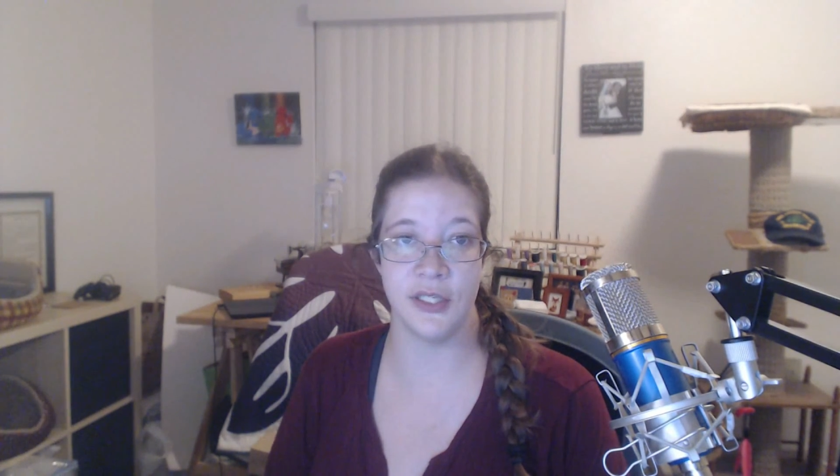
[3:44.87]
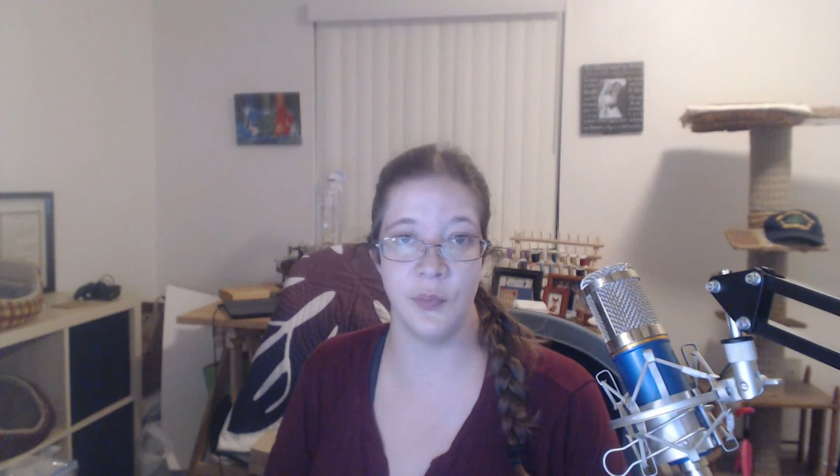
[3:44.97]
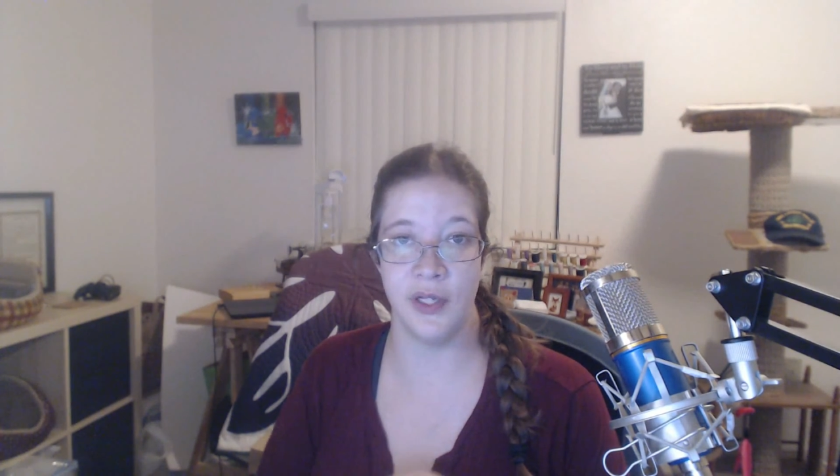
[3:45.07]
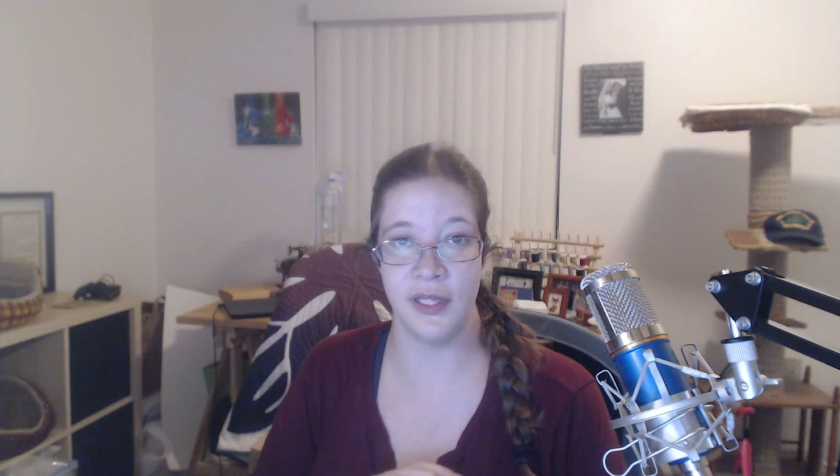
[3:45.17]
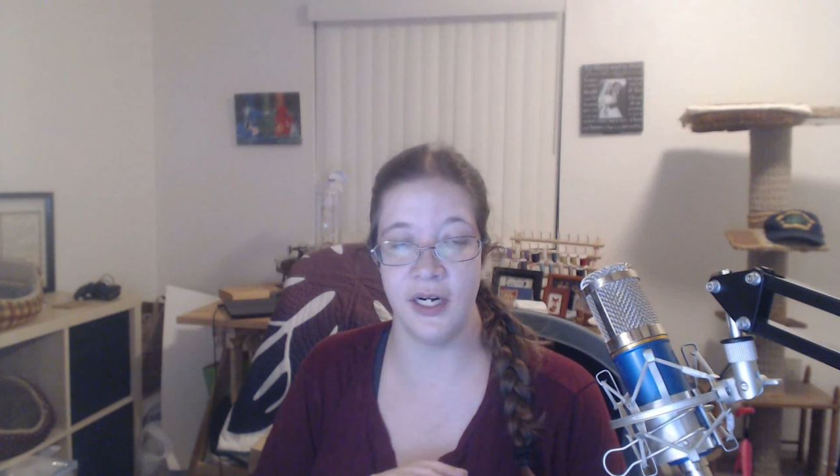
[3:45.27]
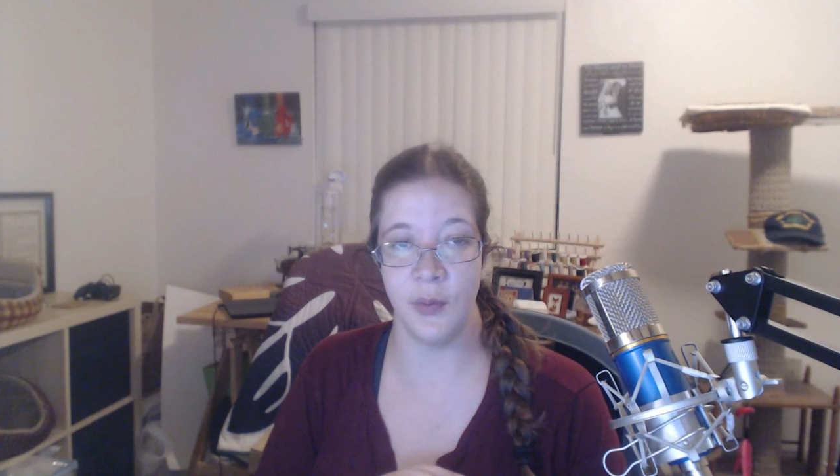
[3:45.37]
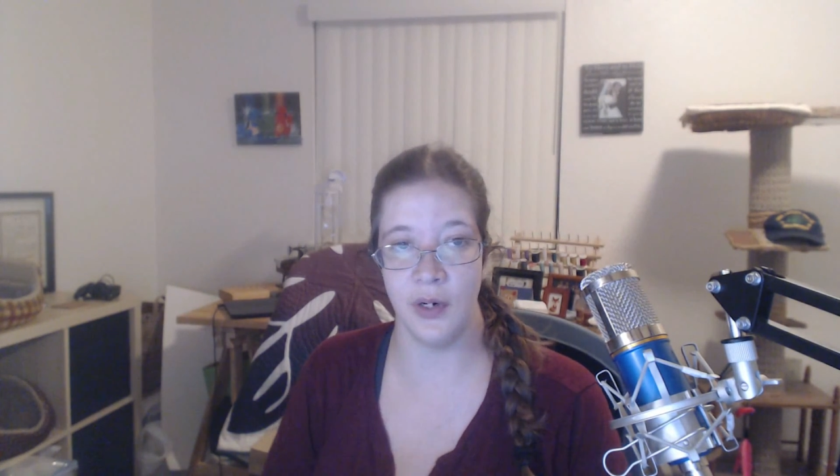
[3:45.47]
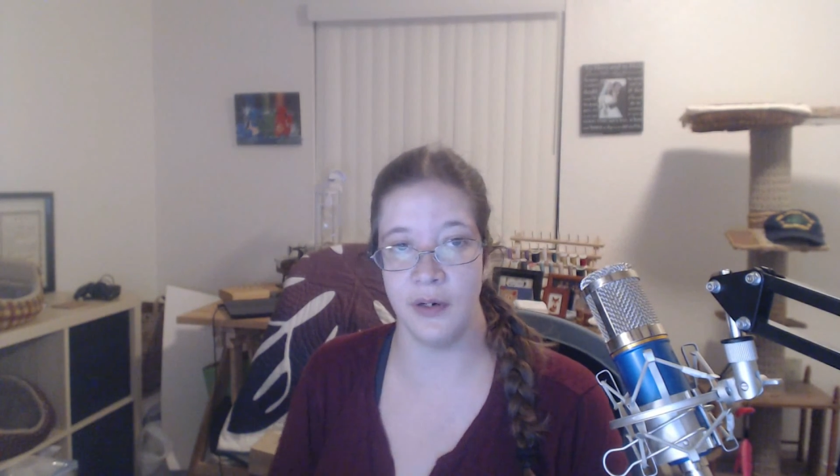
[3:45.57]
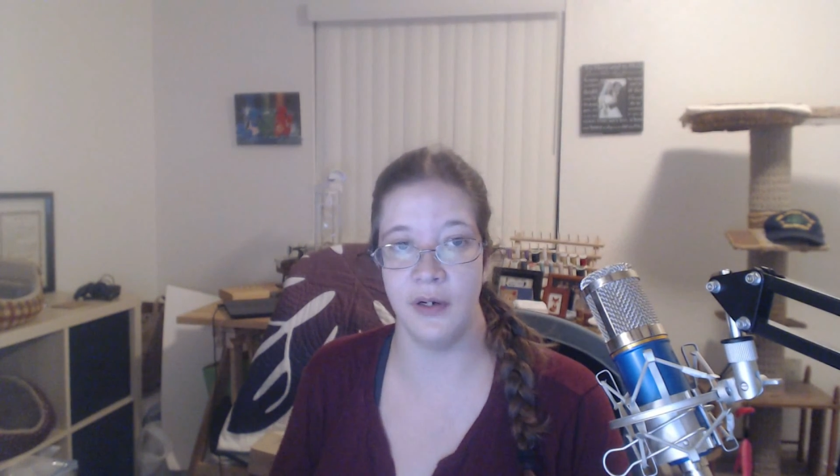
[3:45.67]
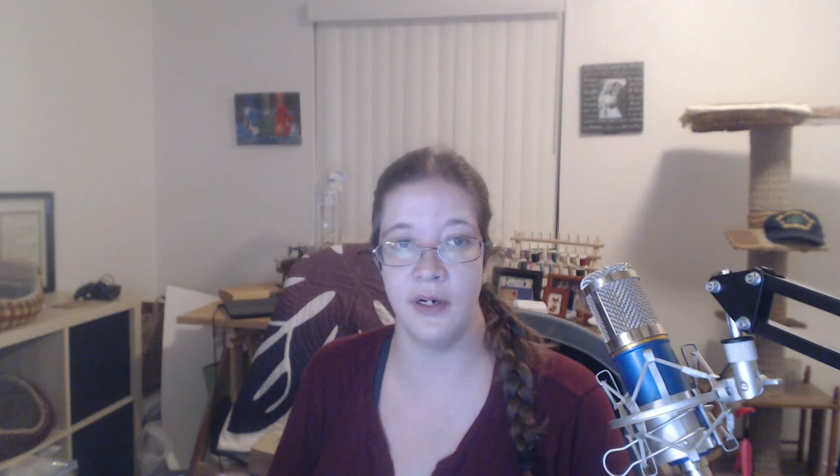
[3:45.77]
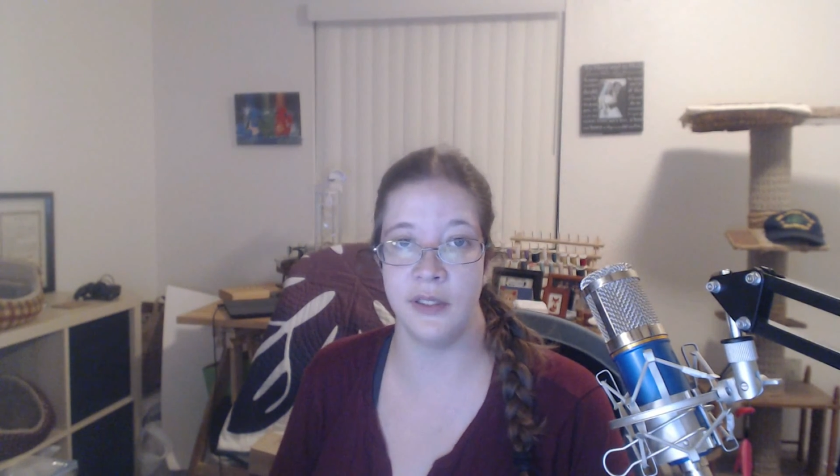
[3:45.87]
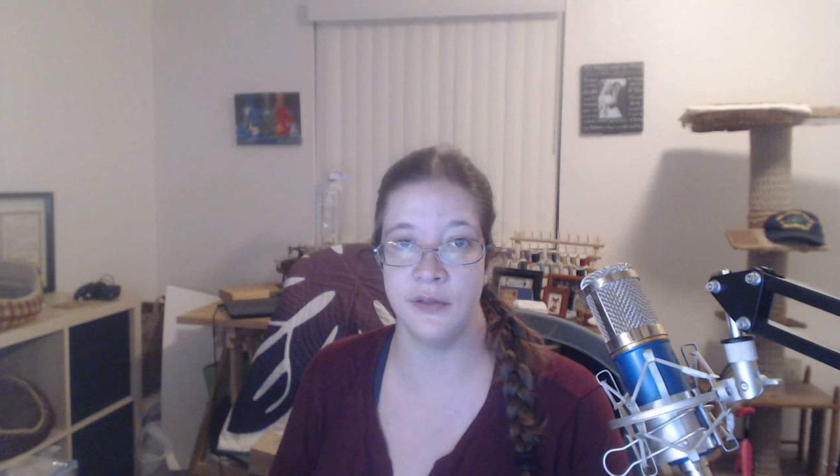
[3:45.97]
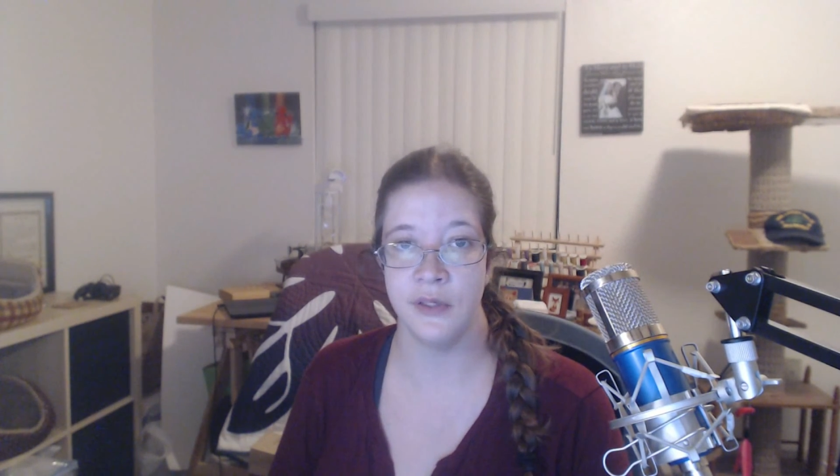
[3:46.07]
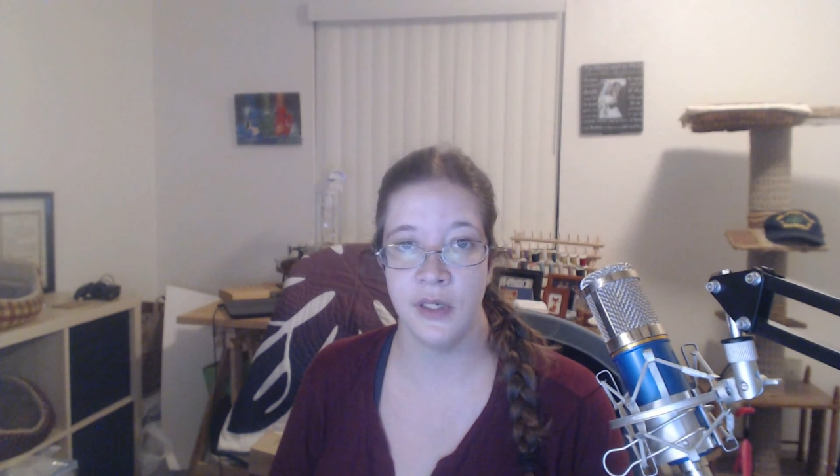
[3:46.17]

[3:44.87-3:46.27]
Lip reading: the one that I work on